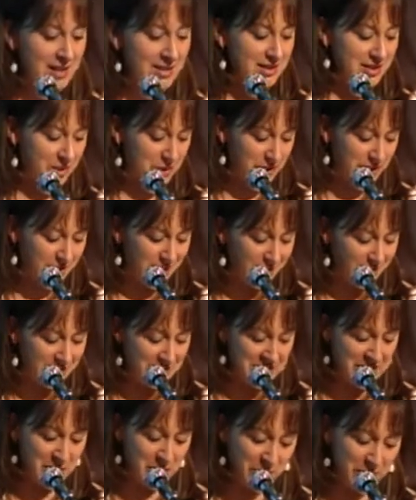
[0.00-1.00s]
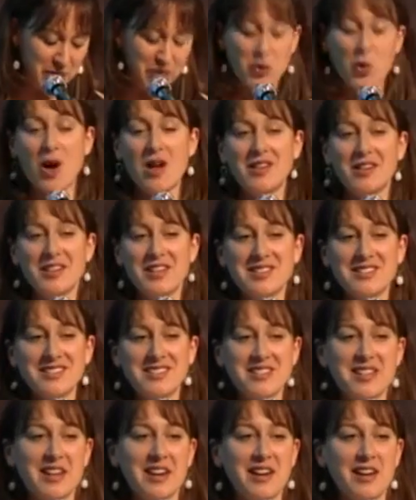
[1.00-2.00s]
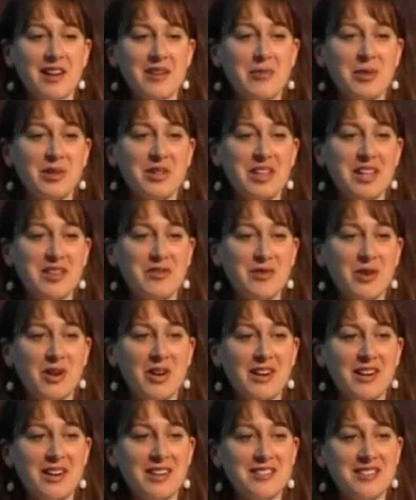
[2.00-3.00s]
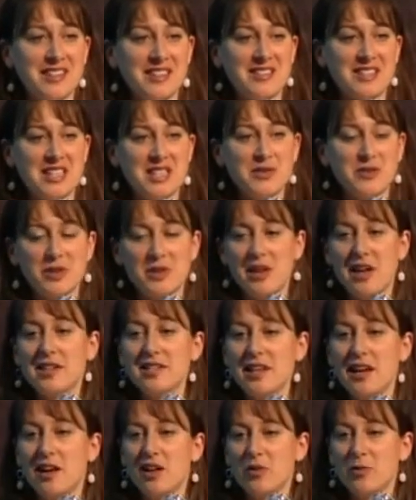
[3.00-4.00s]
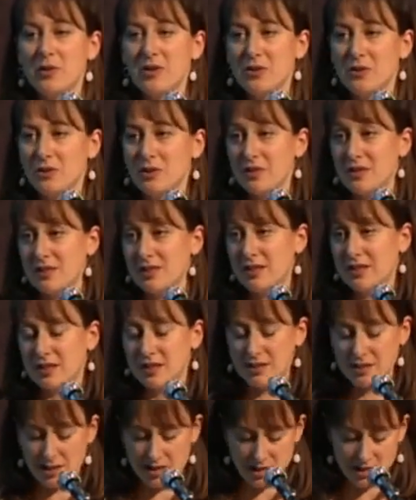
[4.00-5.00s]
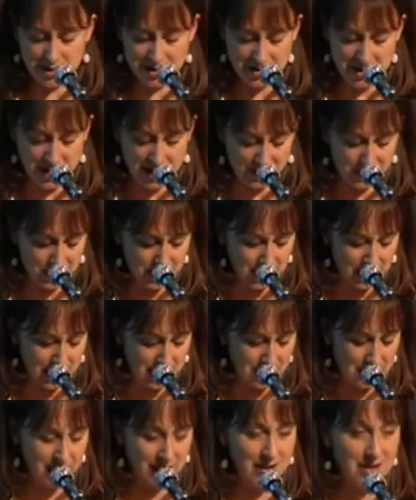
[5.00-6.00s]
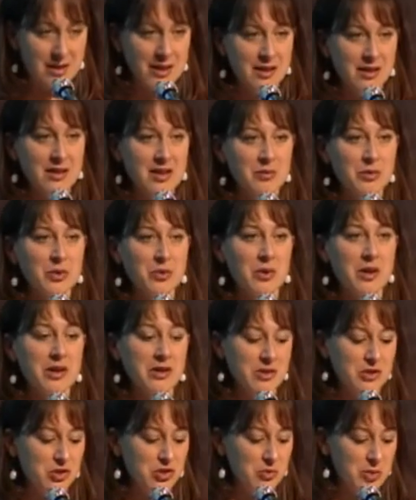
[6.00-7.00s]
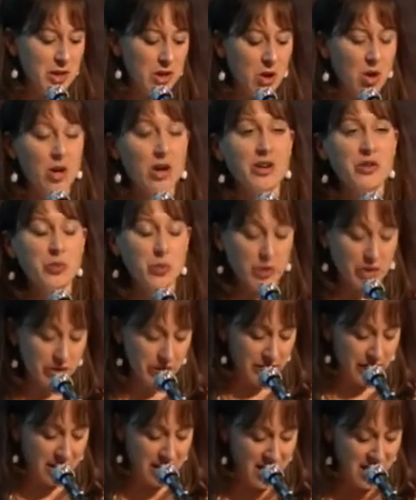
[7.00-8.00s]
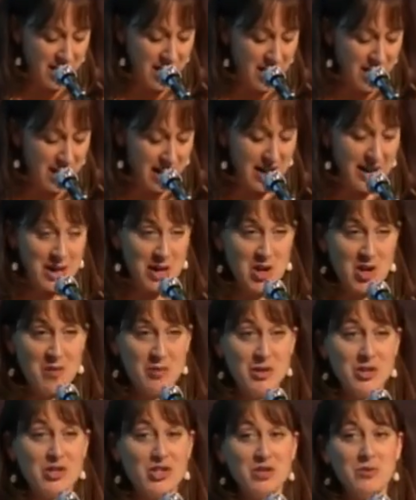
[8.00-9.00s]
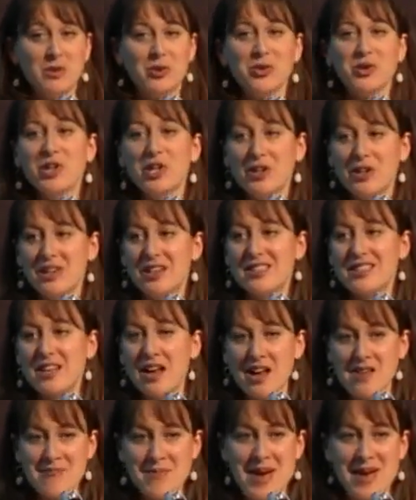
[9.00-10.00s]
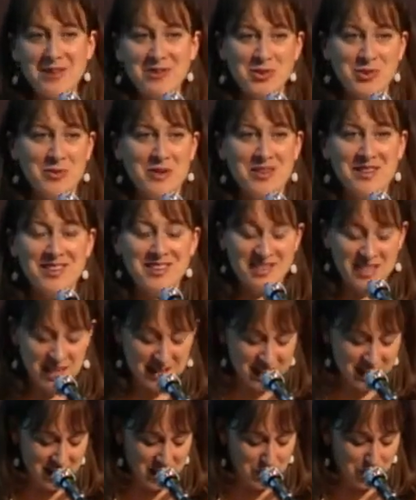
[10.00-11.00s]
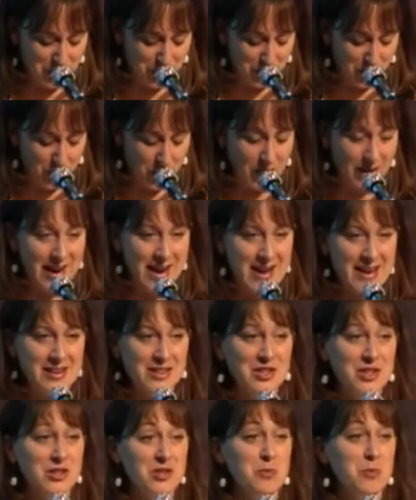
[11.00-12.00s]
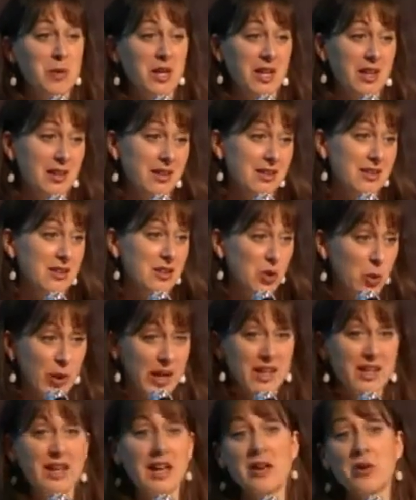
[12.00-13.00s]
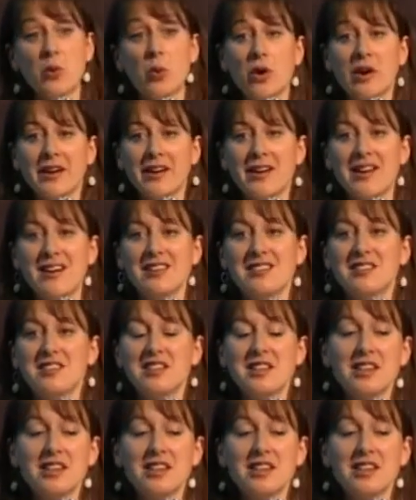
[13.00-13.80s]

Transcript: So, there are a number of qualities that I believe are successful to help you succeed in advertising. I think number one, you should be a hard worker. Um, you should be really good at time management, as I said before, and be quick and organized.